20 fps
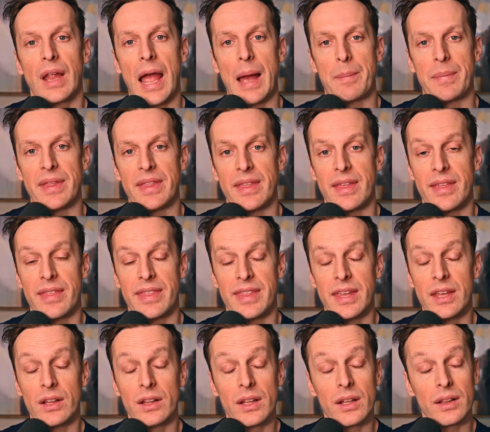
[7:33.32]

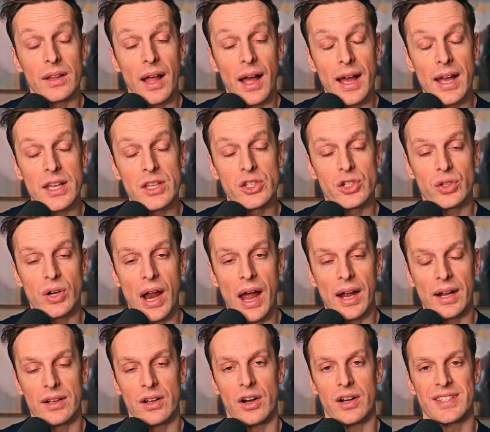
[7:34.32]
epithelialized
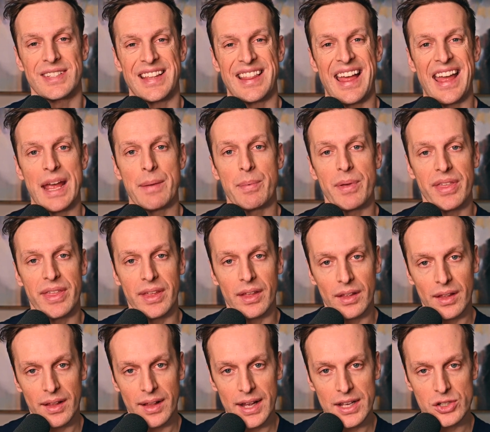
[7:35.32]
tract, hard to say that,
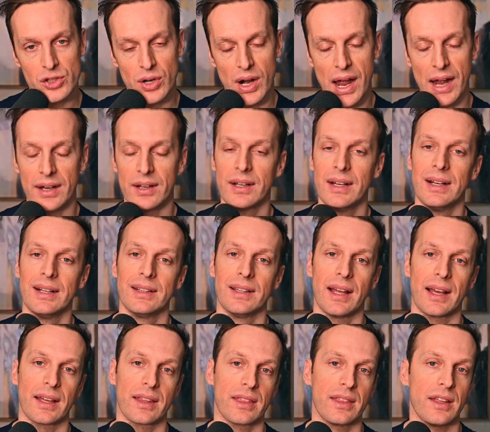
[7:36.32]
epithelialized tract,
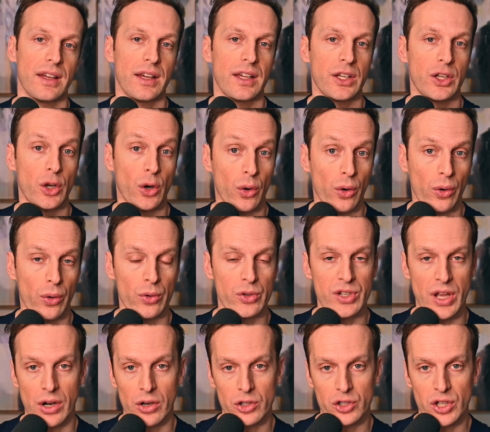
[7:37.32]
like the
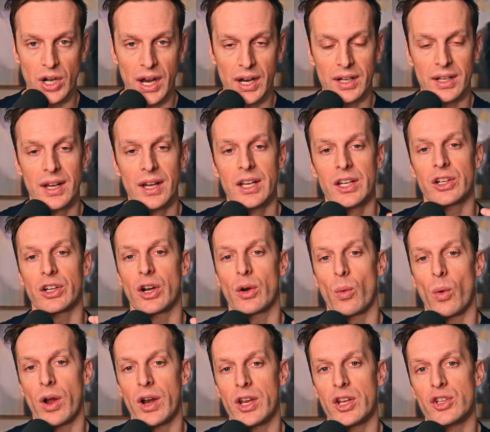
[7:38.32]
urogenital tract, you're going to
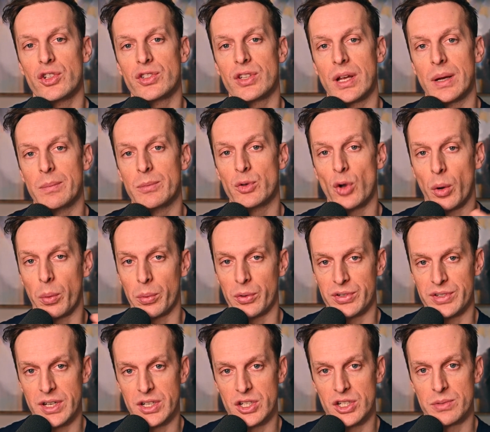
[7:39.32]
want to use absorbable
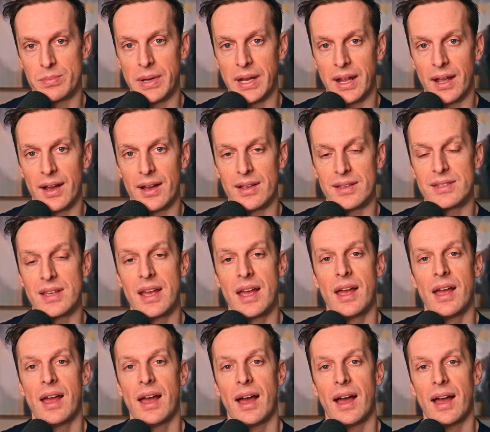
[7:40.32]
stitches because,
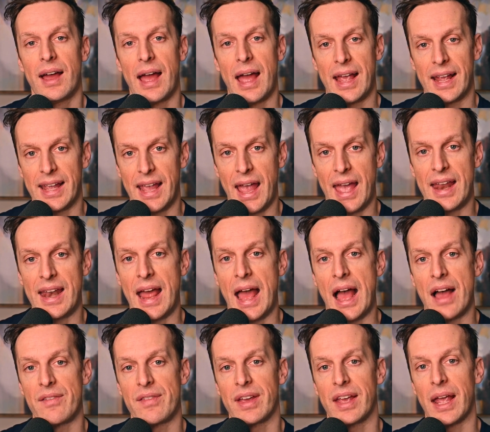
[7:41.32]
again,
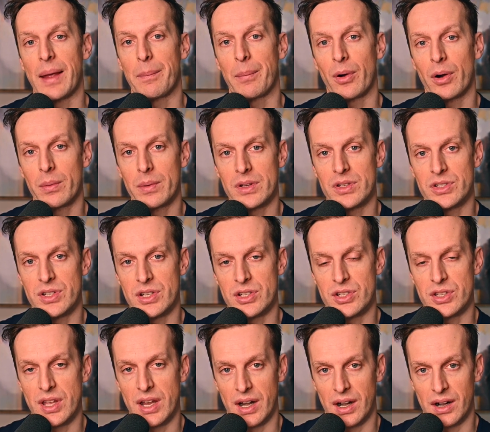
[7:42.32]
having a permanent
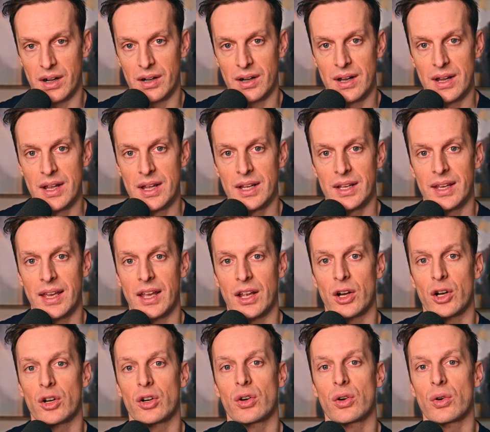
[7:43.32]
stitch there can
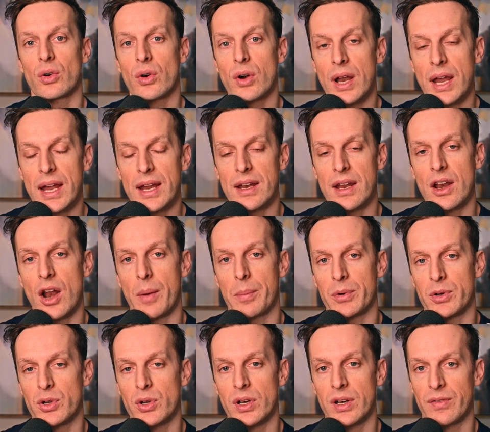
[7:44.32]
create an
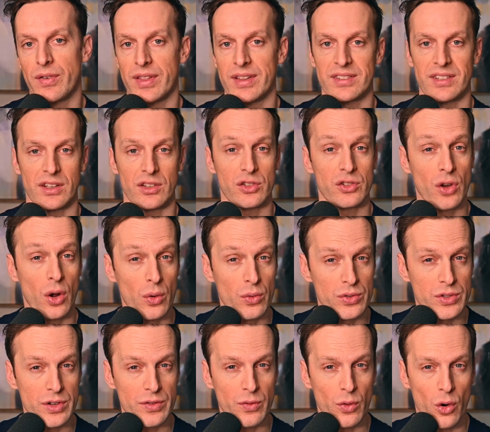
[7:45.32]
opportunity for things like
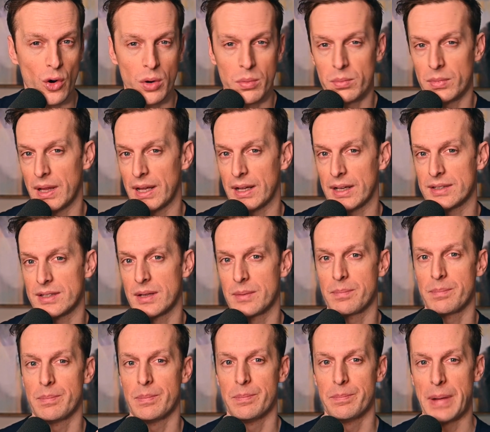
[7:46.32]
stones to form, like I
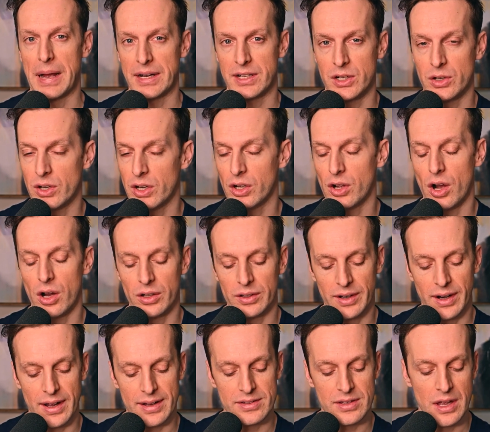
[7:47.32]
said, bacteria to
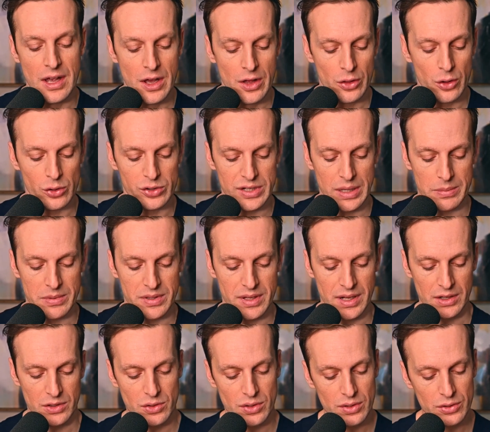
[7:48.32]
colonize, those types of
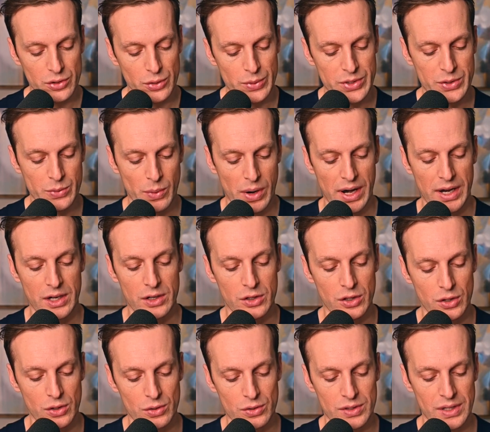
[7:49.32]
things. So those are the reason why you'd
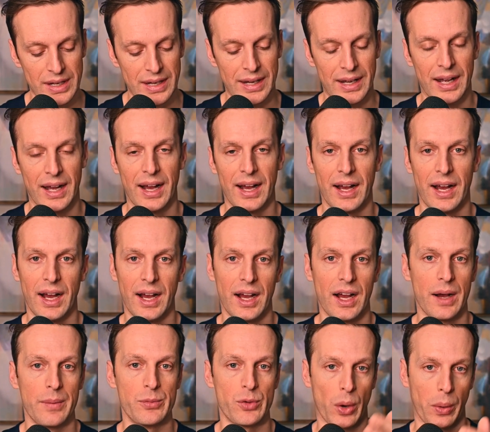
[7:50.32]
use
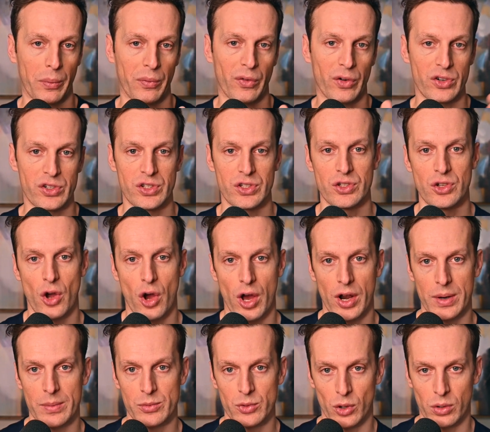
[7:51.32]
absorbable versus
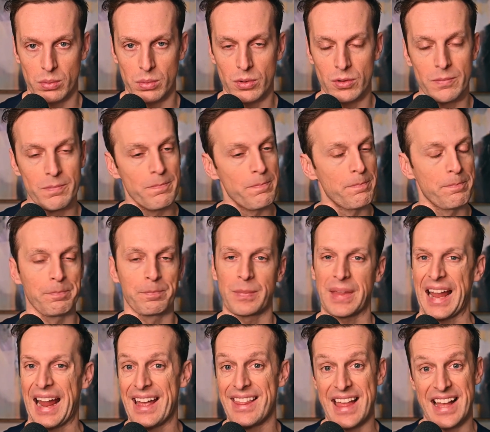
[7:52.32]
non-absorbable.
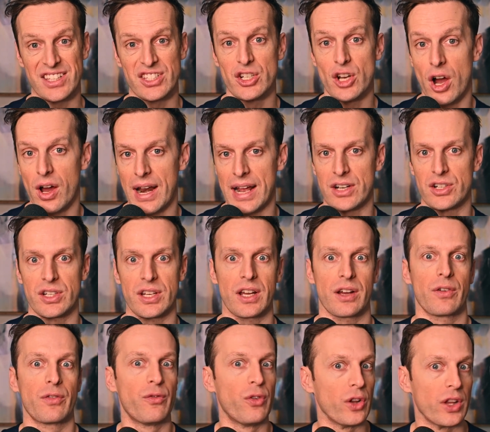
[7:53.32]
And that's not actually
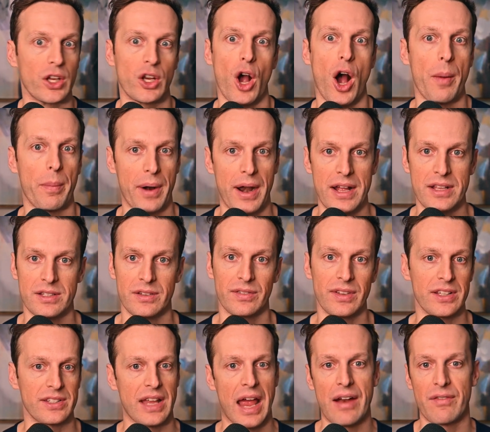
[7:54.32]
a fully comprehensive
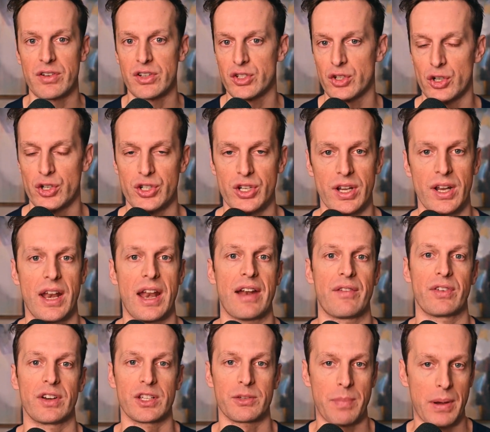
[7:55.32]
list. Every surgeon and
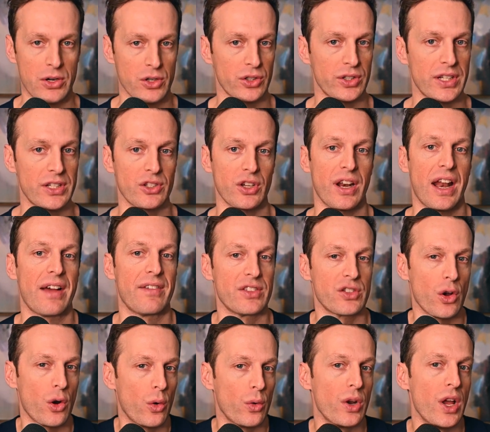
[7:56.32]
every specialty is going to have
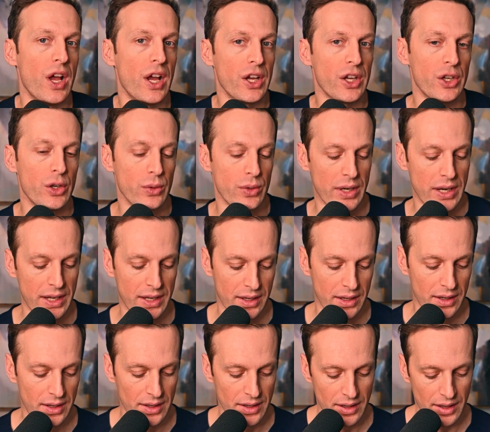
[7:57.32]
its own unique
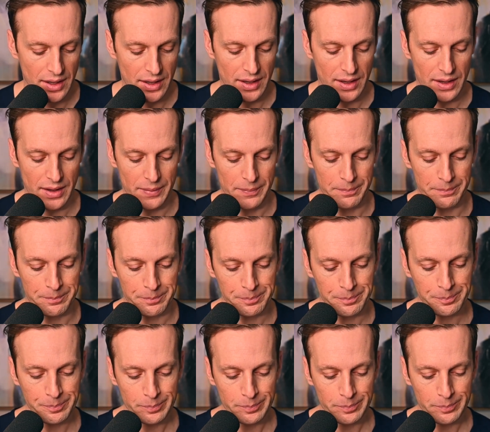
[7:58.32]
um,